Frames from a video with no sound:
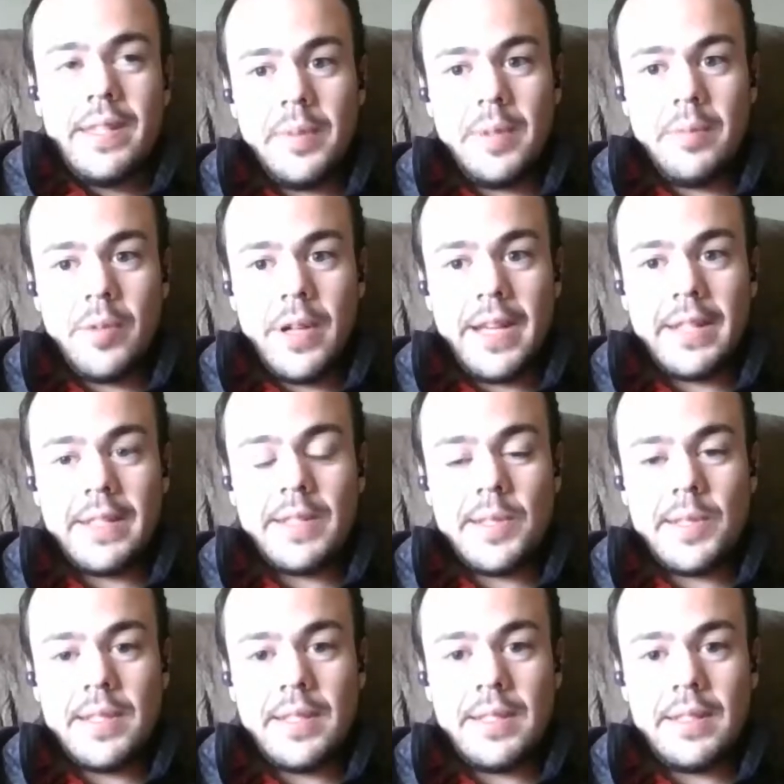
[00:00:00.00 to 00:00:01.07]
been
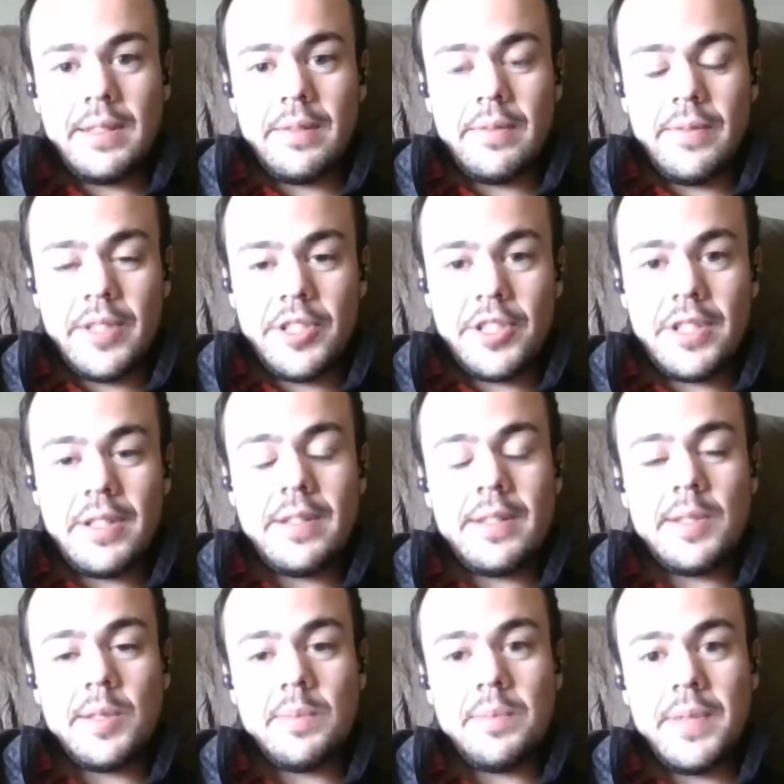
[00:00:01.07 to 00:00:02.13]
practicing
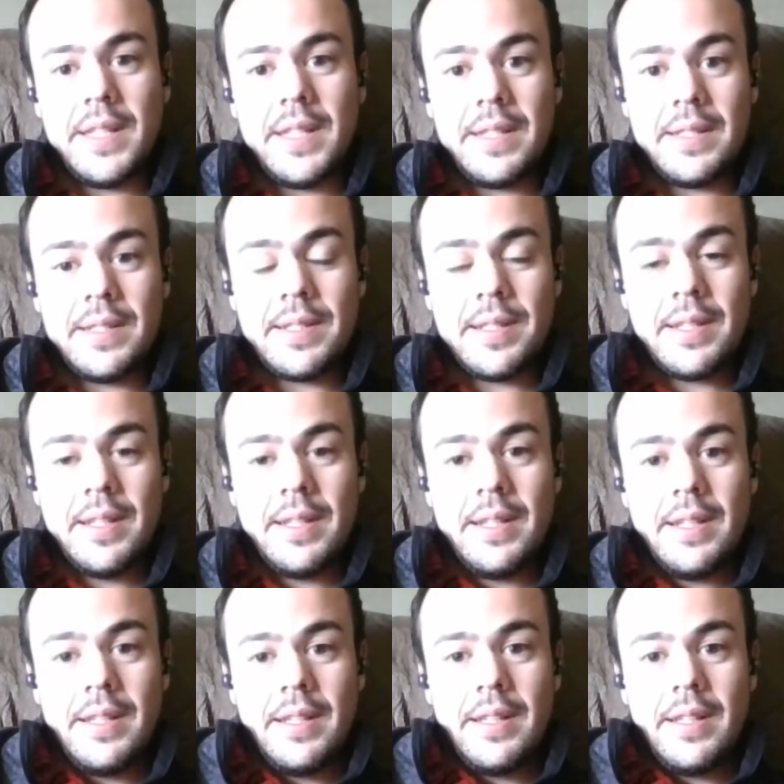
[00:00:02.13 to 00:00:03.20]
vegetarianism,
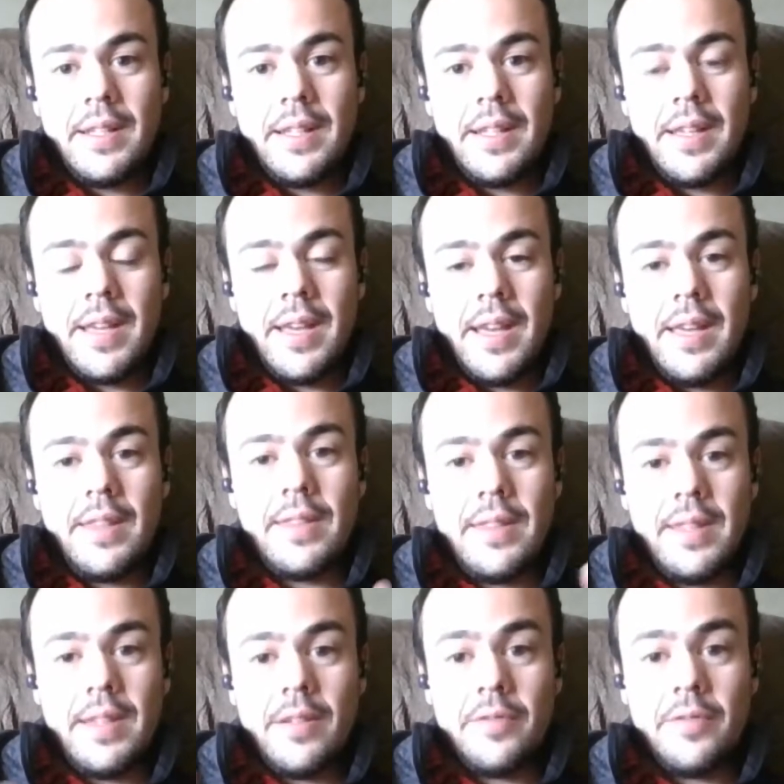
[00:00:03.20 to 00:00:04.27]

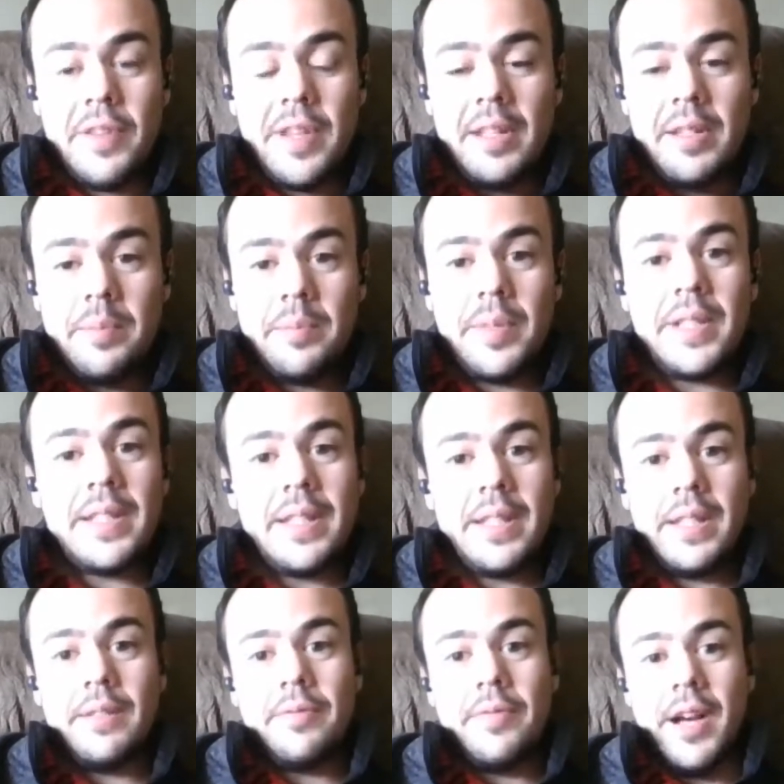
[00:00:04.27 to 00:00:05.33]
the
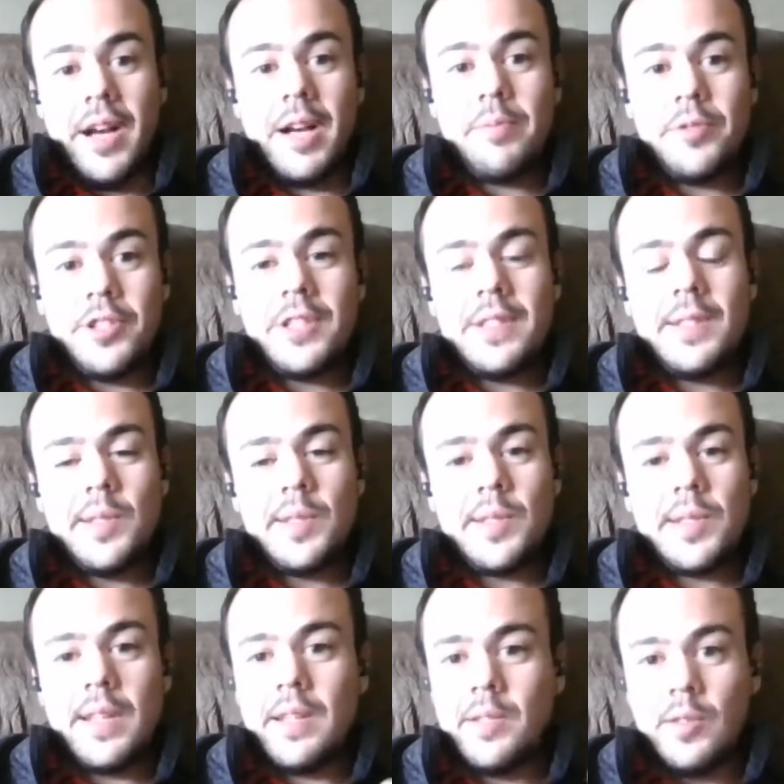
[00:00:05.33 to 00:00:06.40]
availability of options
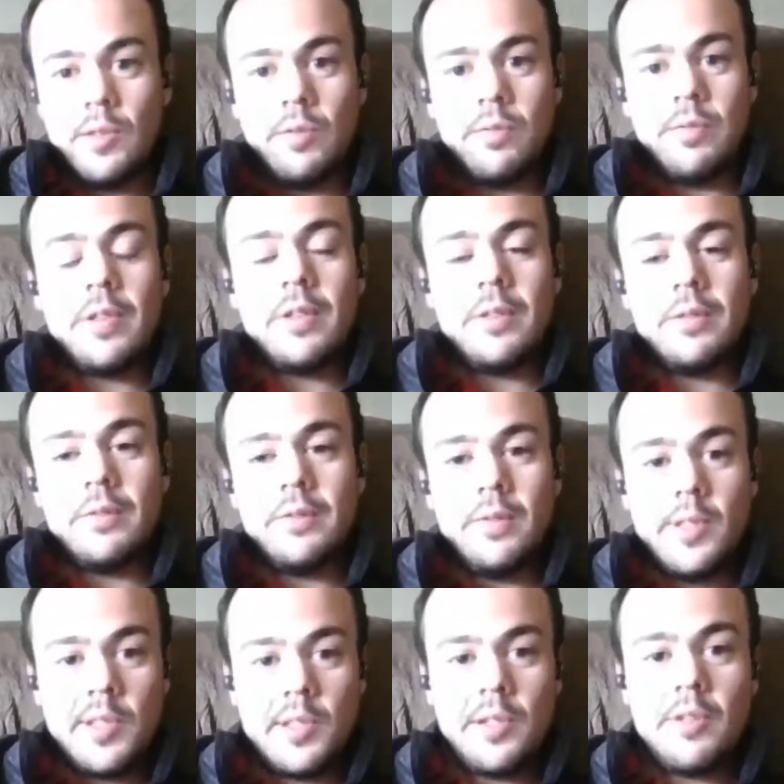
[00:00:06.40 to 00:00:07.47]
has grown
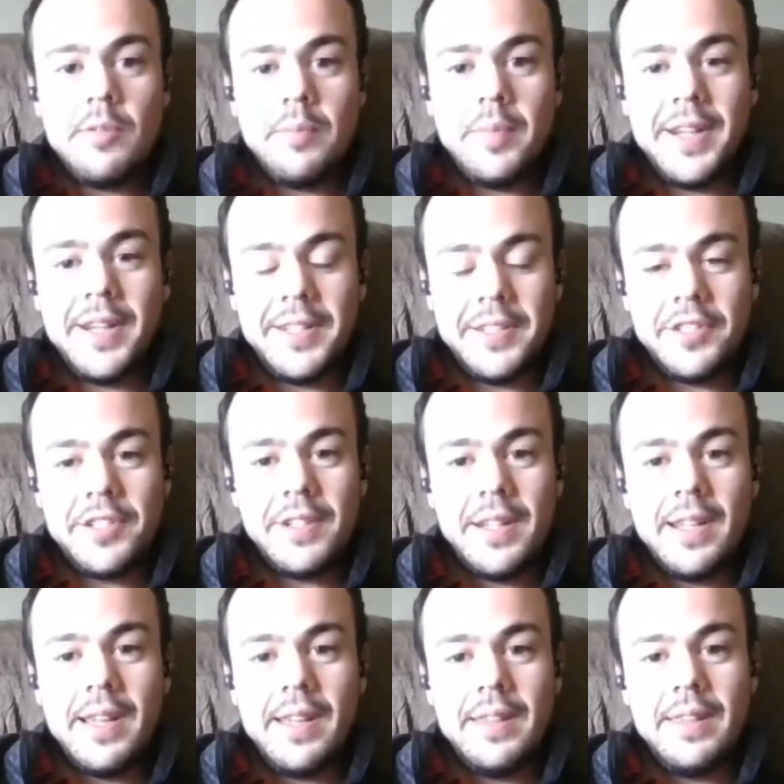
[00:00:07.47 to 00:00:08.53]
so much.
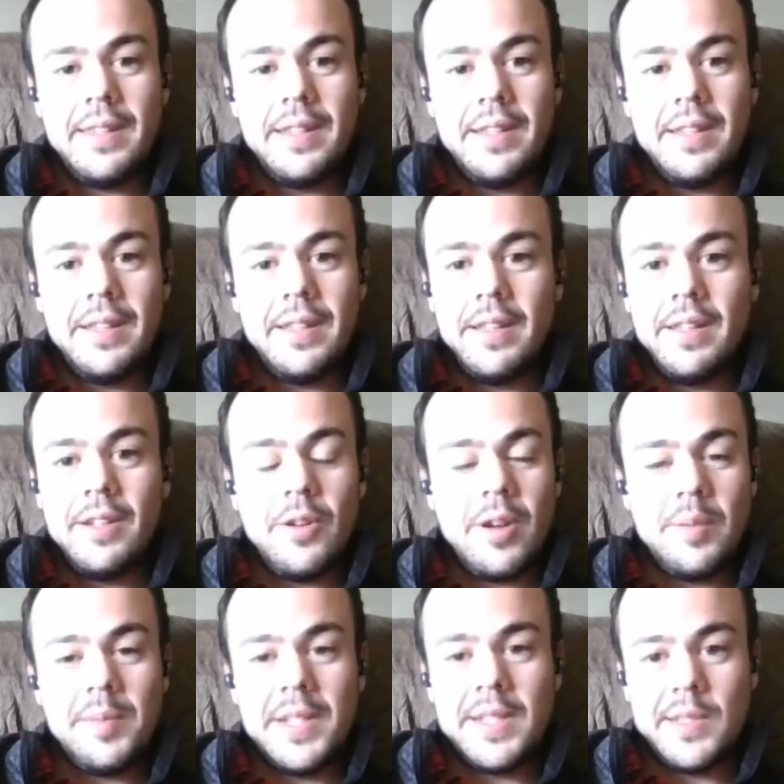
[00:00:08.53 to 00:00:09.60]
And
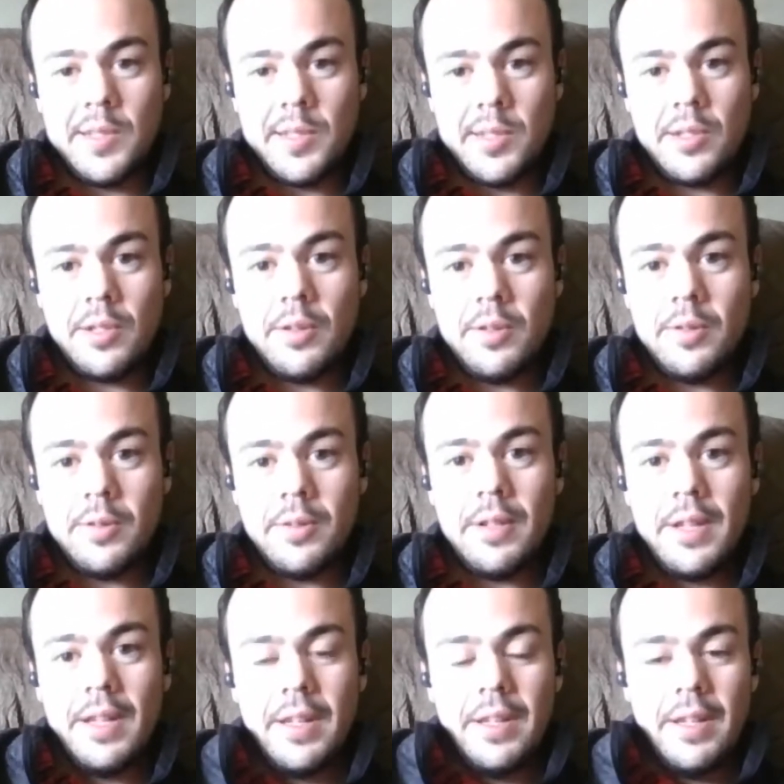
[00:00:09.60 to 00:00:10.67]
it's so
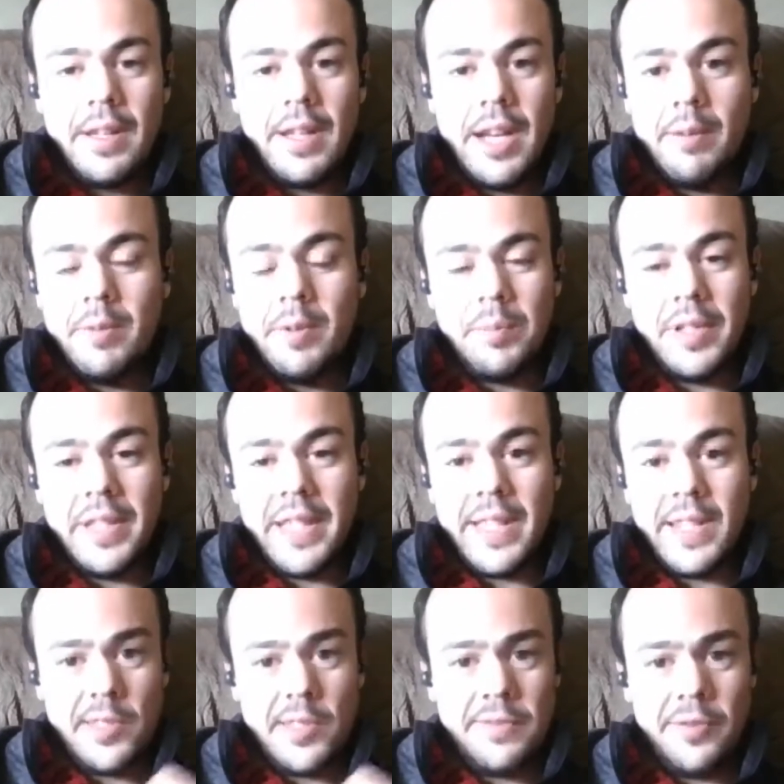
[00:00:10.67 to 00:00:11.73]

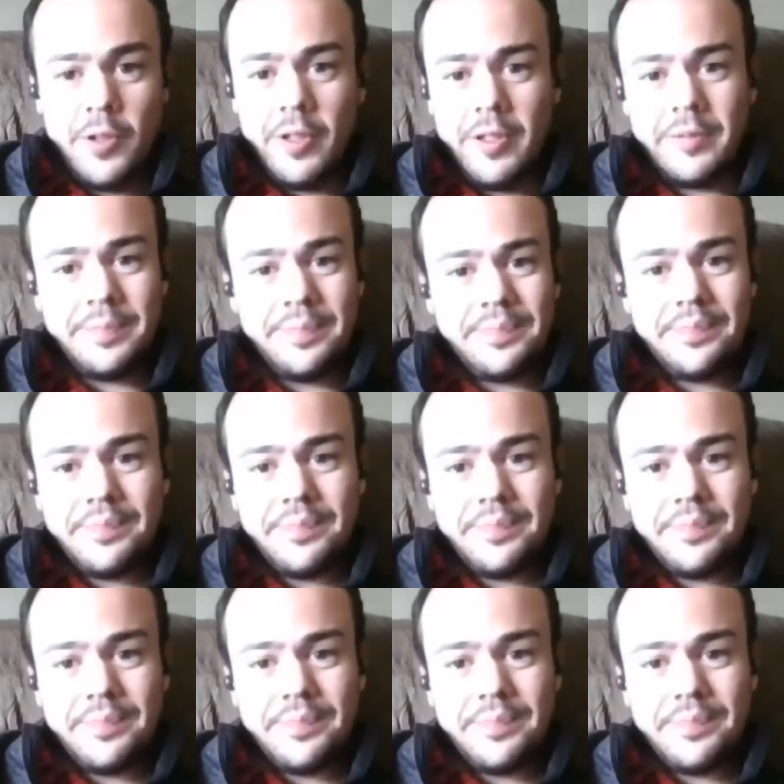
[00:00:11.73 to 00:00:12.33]
commonplace for